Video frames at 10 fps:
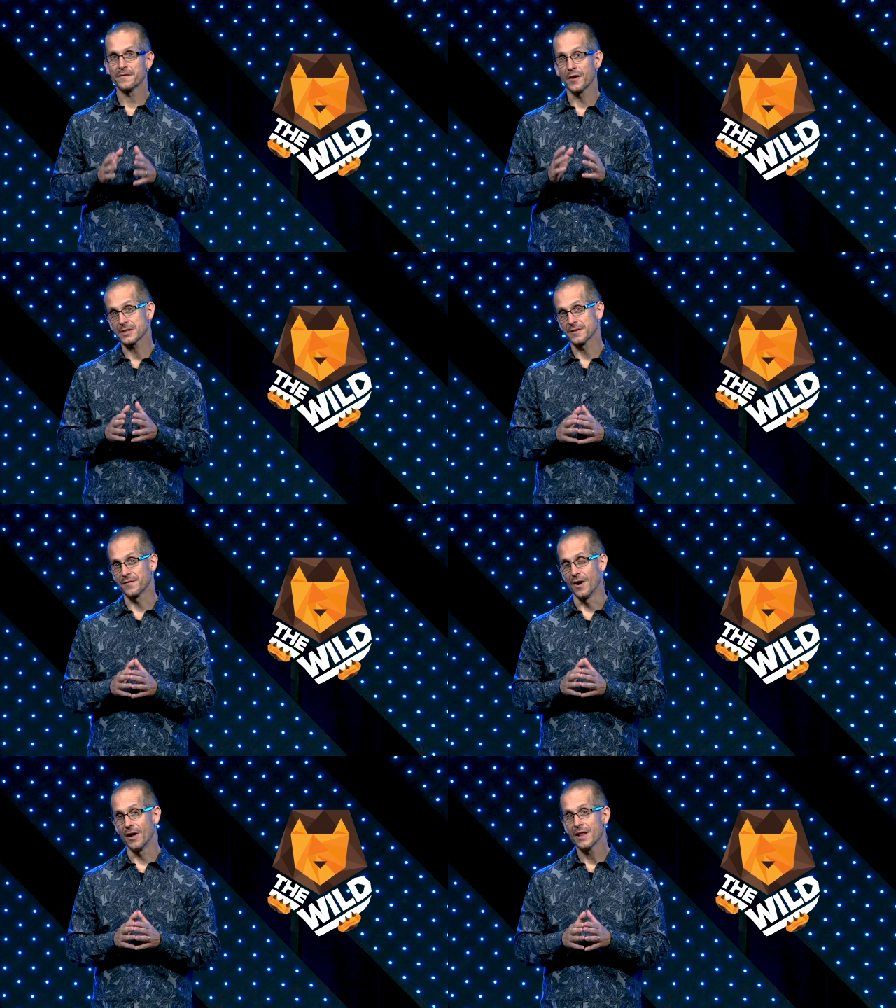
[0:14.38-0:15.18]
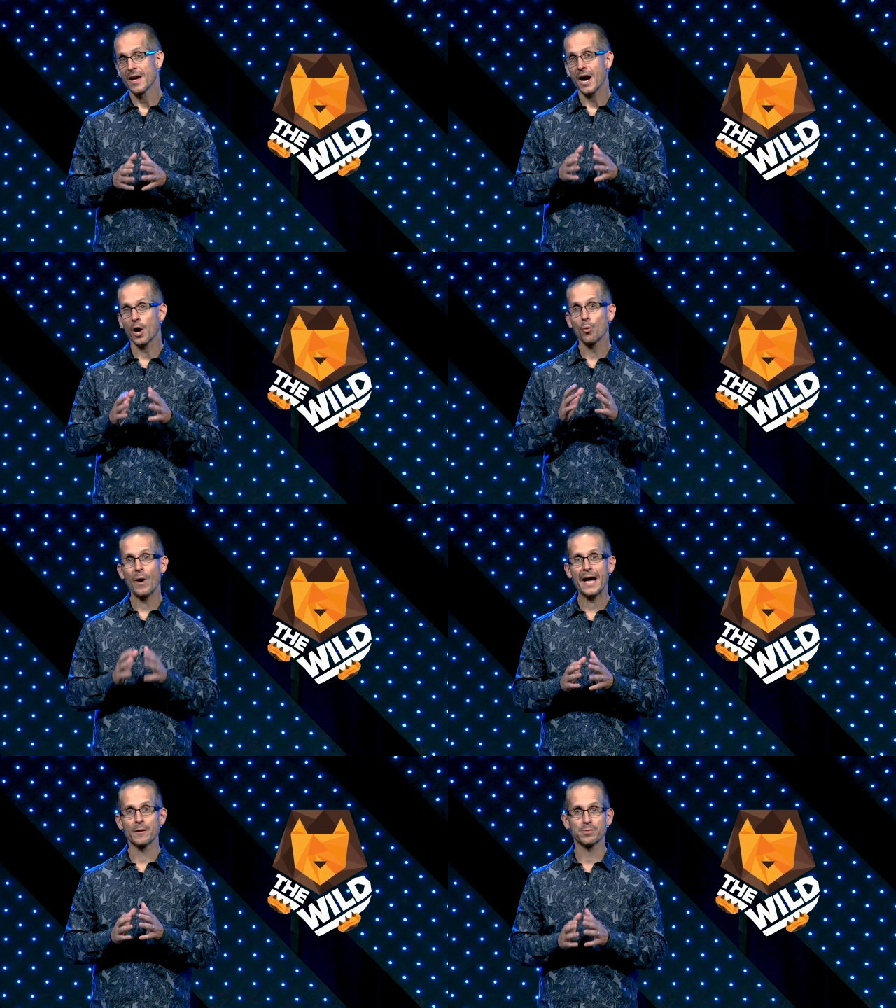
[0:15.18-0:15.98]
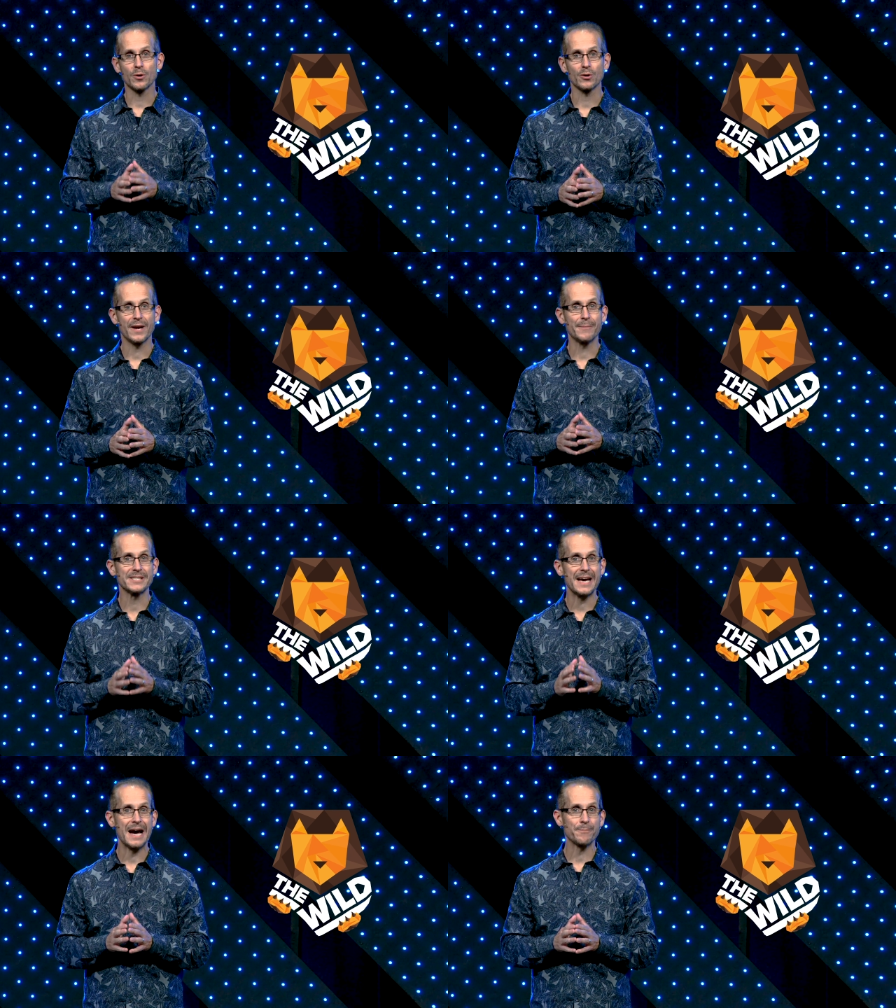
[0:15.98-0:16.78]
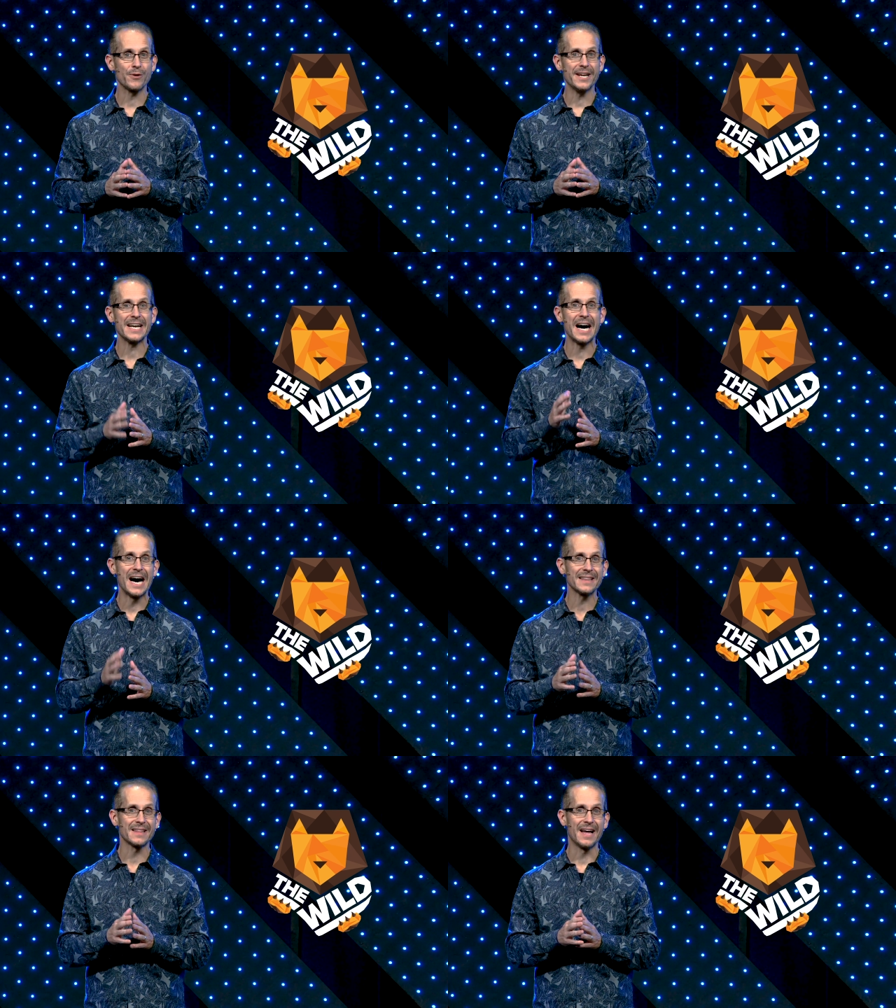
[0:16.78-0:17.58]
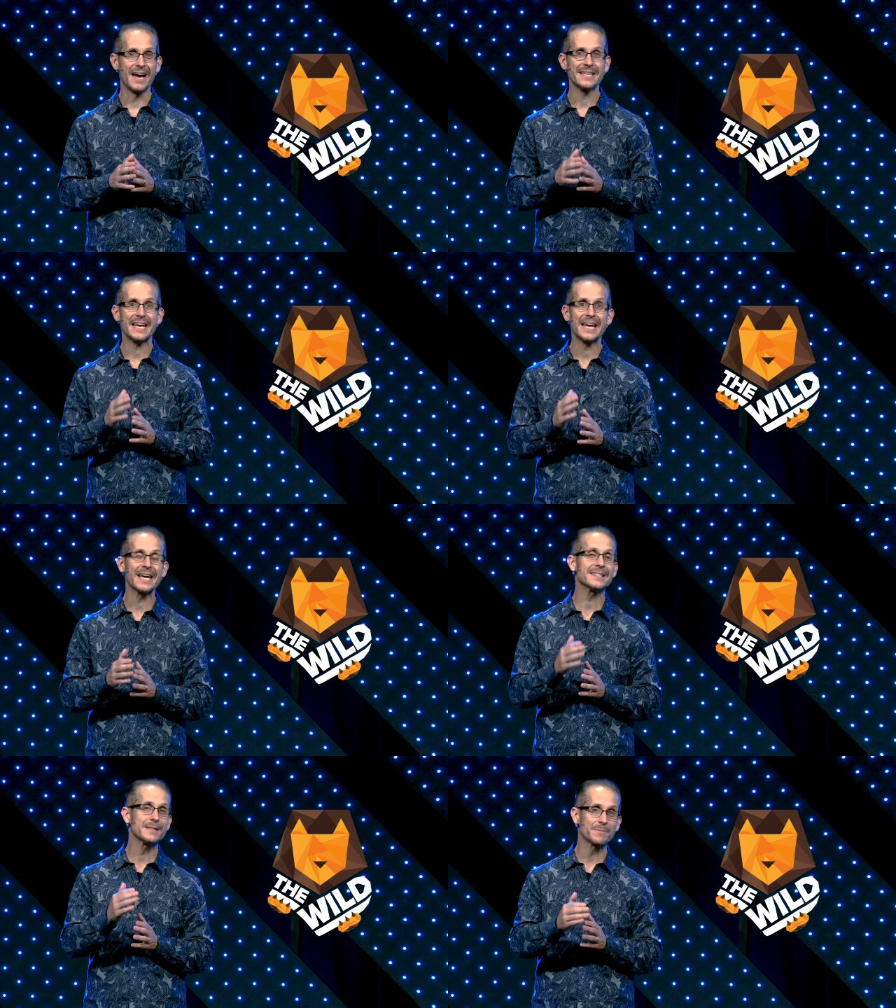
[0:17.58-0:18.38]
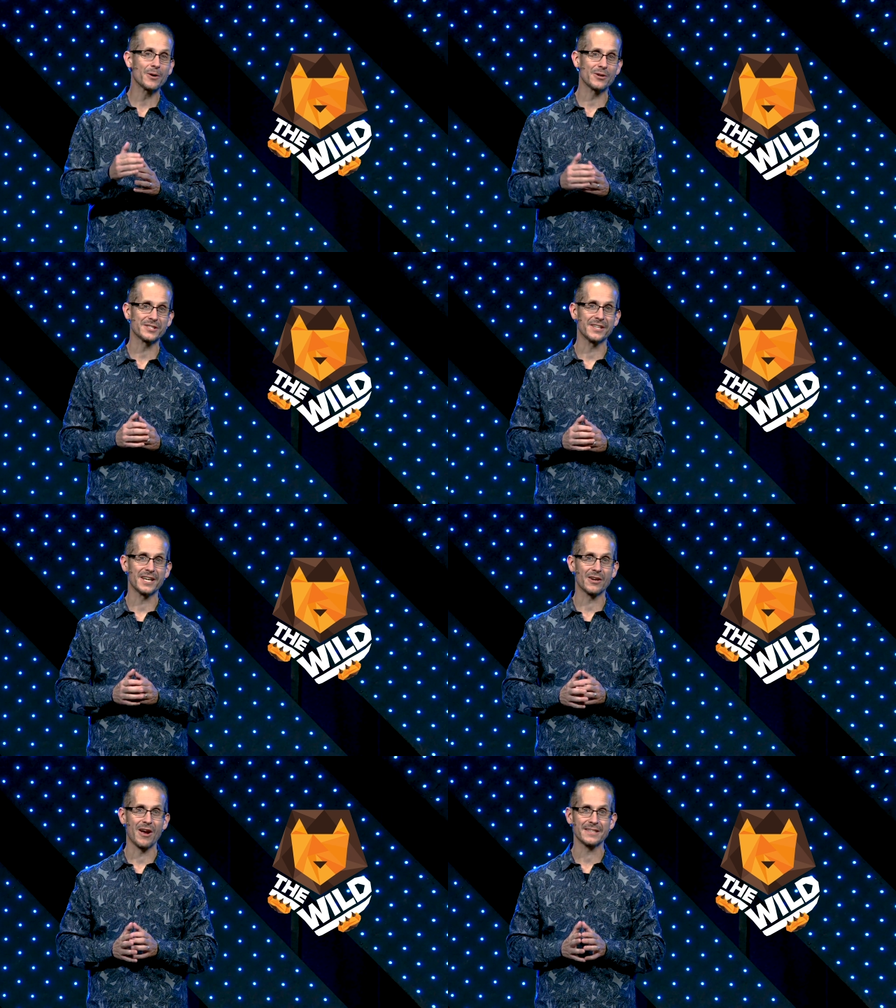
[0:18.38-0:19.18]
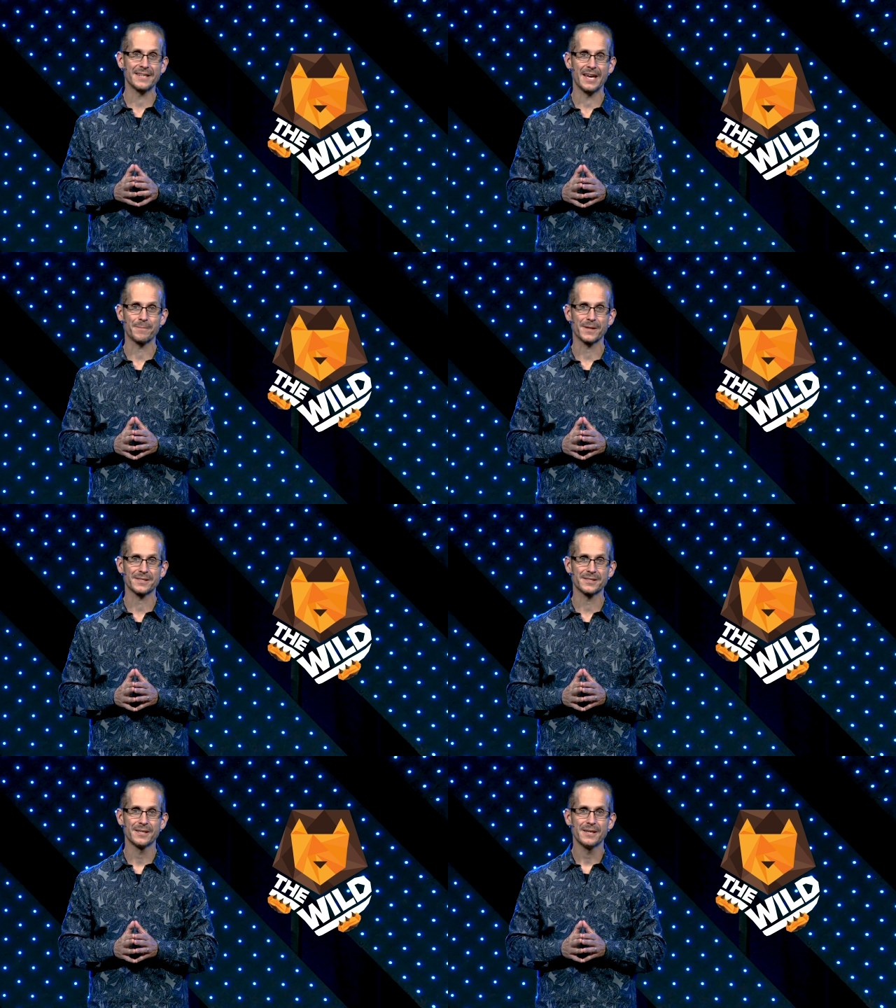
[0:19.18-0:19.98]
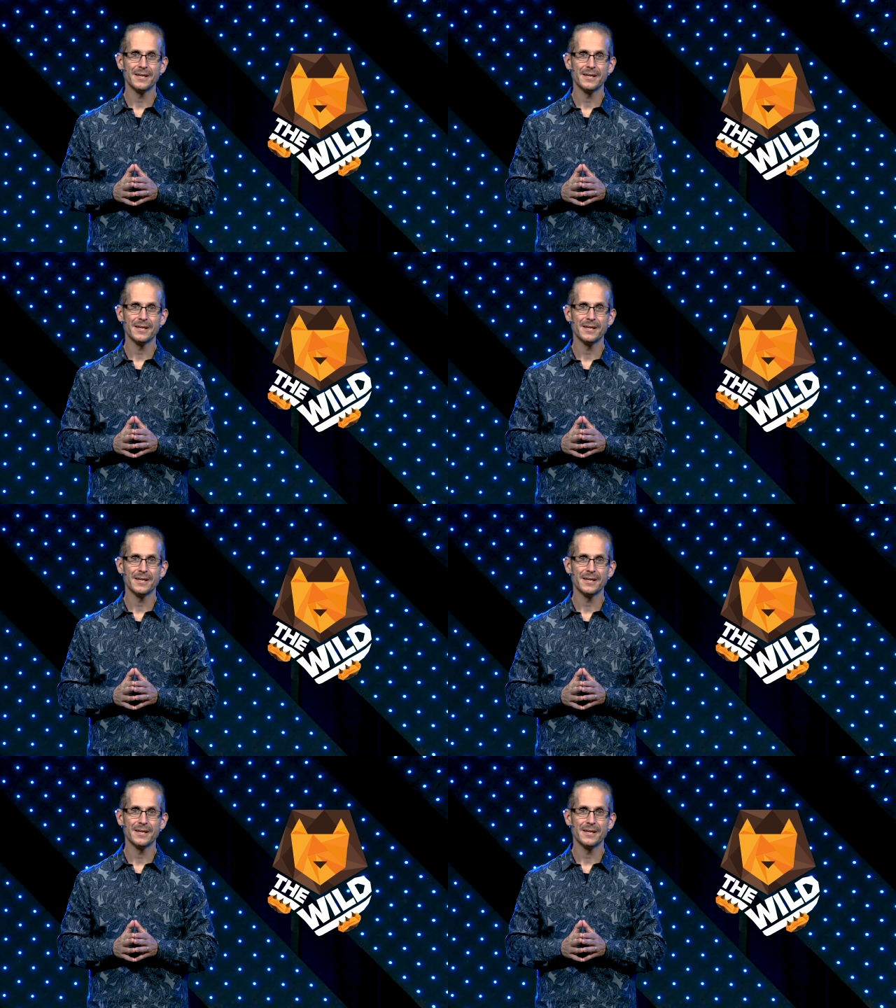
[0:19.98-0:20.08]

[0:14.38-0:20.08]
First of all, our WILD program is operating online and in person here on campus.